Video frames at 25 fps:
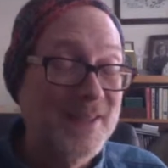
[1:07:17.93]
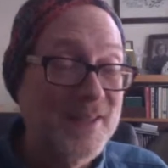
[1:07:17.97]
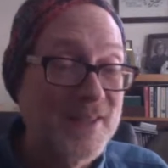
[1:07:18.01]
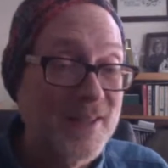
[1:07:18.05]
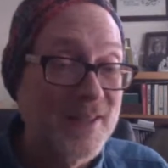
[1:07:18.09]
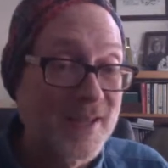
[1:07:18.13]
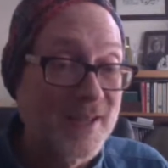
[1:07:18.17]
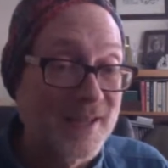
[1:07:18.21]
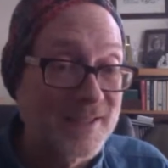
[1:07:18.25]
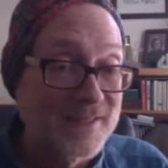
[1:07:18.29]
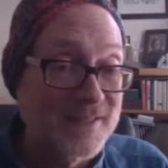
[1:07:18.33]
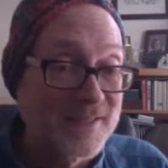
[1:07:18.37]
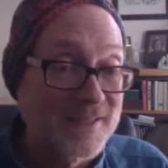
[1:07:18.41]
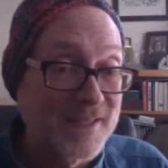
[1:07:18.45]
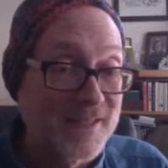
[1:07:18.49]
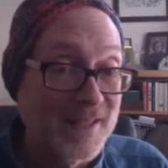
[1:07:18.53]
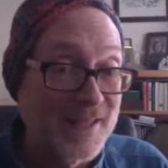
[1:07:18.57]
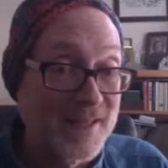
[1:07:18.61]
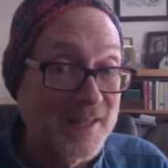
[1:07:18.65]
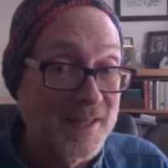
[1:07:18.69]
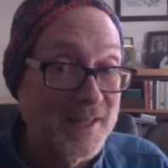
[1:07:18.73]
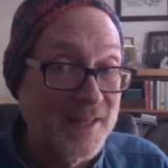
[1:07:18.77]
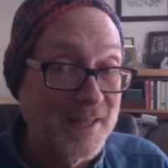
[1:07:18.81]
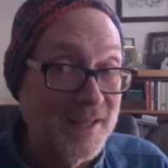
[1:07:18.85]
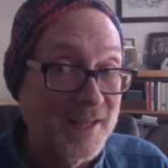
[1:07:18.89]
that's
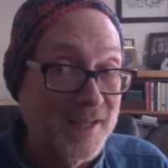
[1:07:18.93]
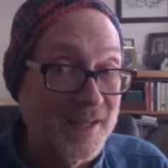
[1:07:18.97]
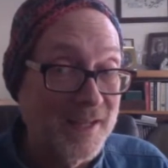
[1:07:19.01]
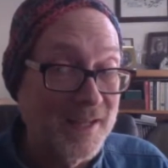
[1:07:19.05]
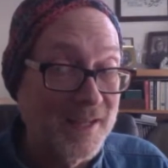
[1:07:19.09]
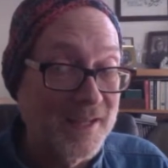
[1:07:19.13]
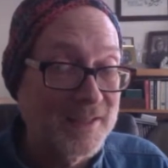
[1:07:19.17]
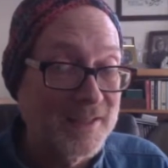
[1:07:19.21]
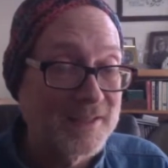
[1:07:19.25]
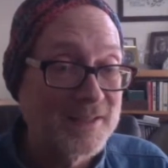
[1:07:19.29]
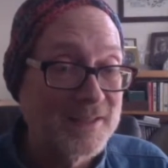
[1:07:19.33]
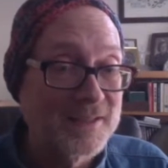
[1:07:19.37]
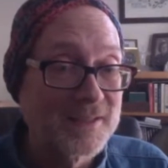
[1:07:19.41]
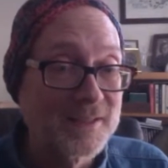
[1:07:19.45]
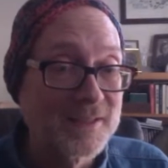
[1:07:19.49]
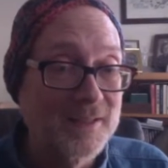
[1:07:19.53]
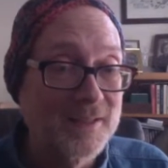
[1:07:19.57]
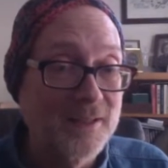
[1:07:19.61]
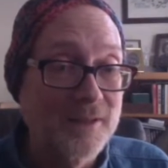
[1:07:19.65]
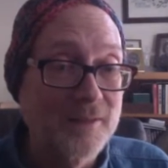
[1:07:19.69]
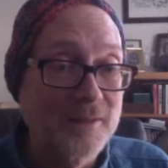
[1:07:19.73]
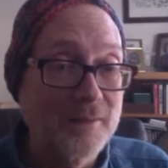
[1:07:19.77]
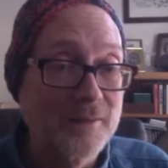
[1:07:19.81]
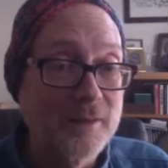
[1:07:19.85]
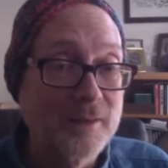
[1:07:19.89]
that.
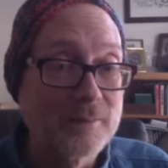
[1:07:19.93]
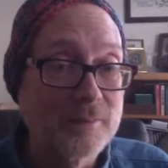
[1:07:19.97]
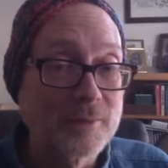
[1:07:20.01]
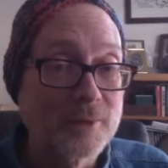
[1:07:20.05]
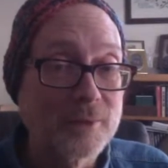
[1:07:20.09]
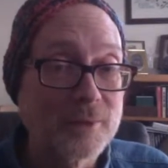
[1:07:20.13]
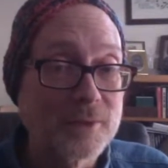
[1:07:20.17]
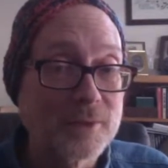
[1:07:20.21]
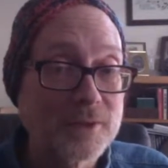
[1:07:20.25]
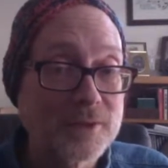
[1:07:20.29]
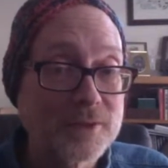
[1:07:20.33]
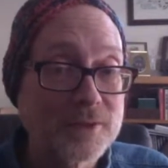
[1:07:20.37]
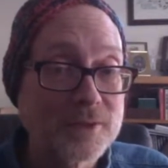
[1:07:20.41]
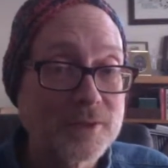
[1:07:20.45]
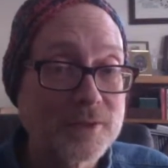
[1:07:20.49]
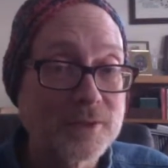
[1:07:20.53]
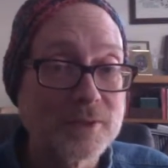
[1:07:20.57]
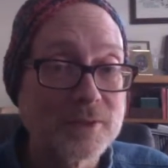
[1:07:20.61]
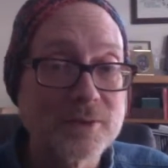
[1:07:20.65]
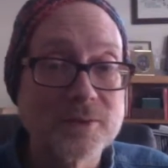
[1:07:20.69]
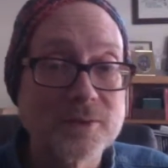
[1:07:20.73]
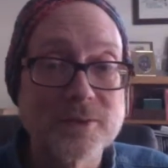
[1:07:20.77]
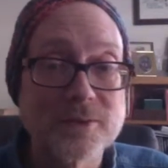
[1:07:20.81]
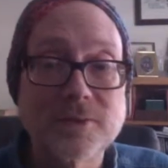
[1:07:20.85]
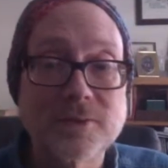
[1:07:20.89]
I'm going
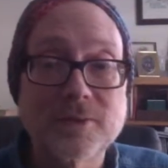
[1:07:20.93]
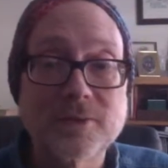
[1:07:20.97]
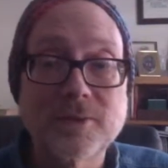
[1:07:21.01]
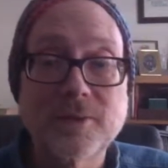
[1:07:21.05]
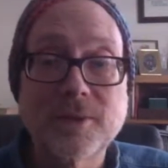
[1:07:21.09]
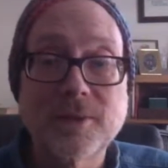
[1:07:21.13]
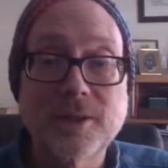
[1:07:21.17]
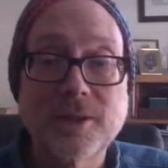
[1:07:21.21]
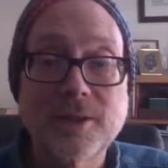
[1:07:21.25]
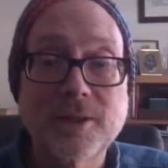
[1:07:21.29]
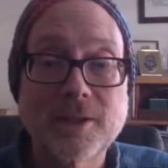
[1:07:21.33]
to